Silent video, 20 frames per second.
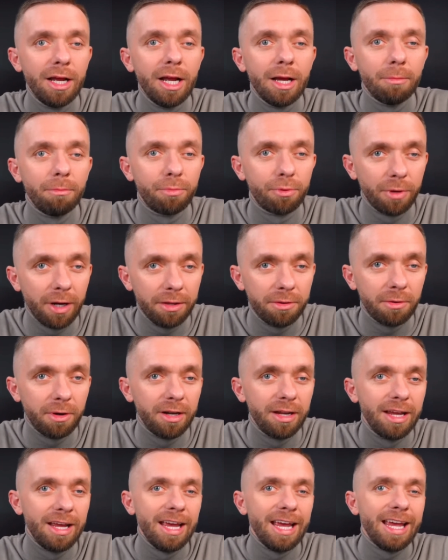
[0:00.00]
Brethren,
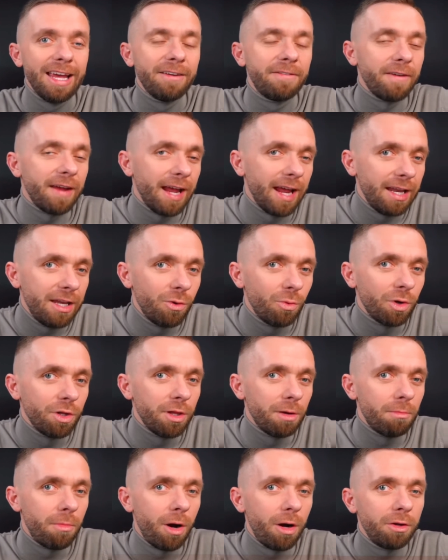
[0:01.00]
if anyone
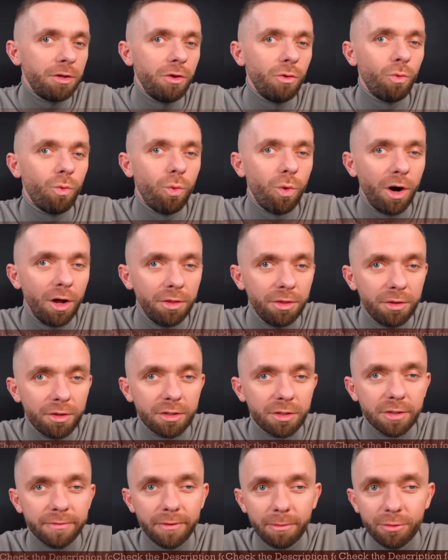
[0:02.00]
among you
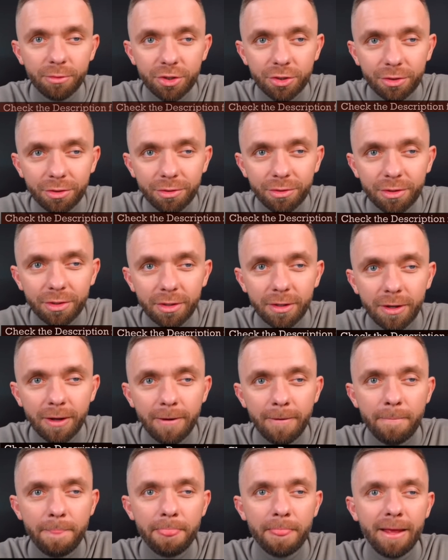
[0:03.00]
wanders from truth,
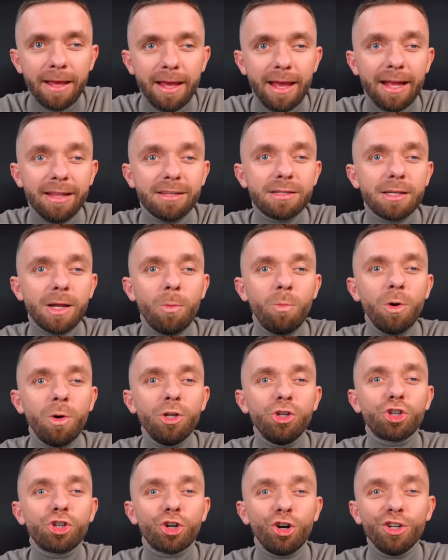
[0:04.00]
and someone
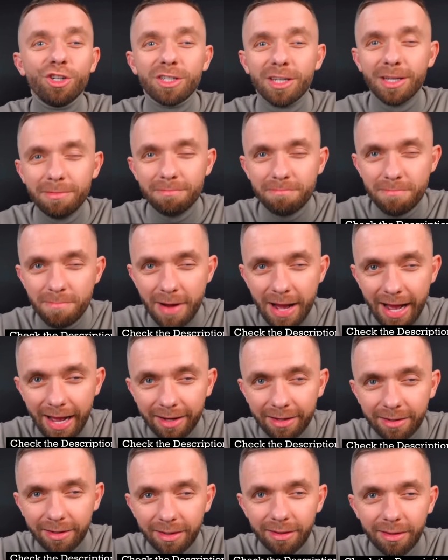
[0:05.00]
turns him
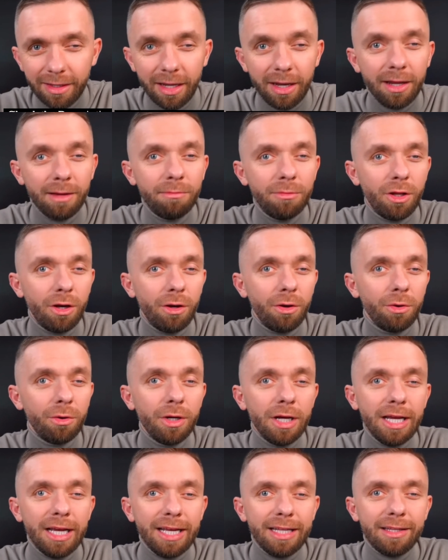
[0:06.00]
back, let him know
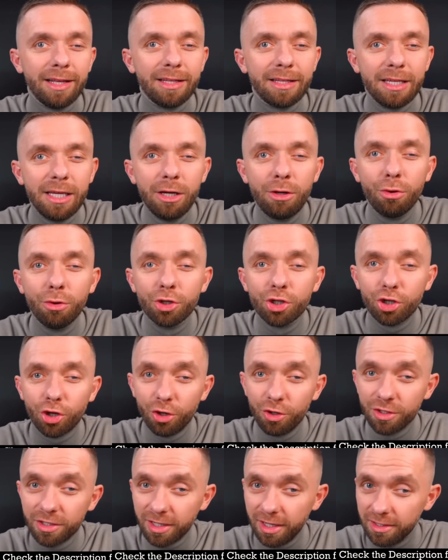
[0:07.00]
that he who
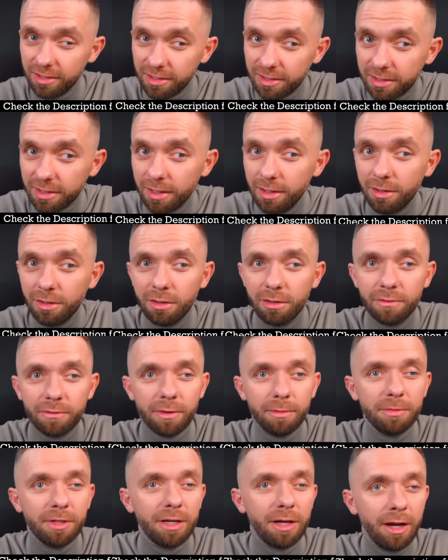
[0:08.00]
turns a sinner
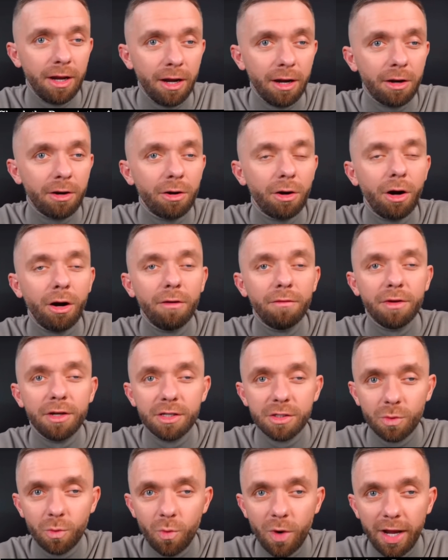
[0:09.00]
from the error of
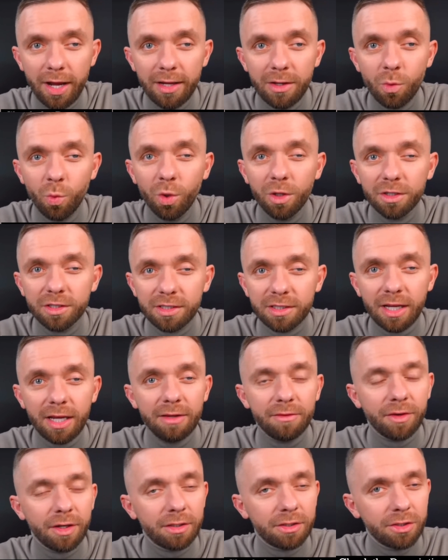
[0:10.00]
his way will
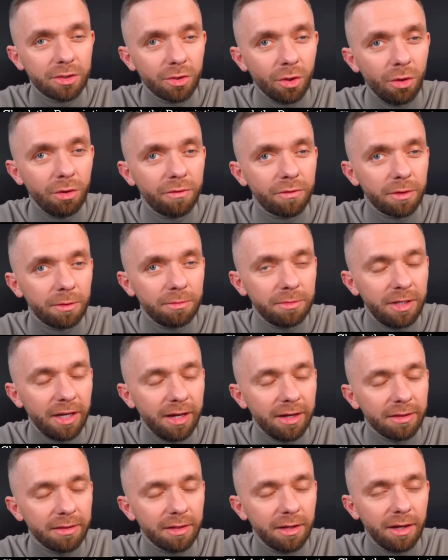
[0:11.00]
save a soul from death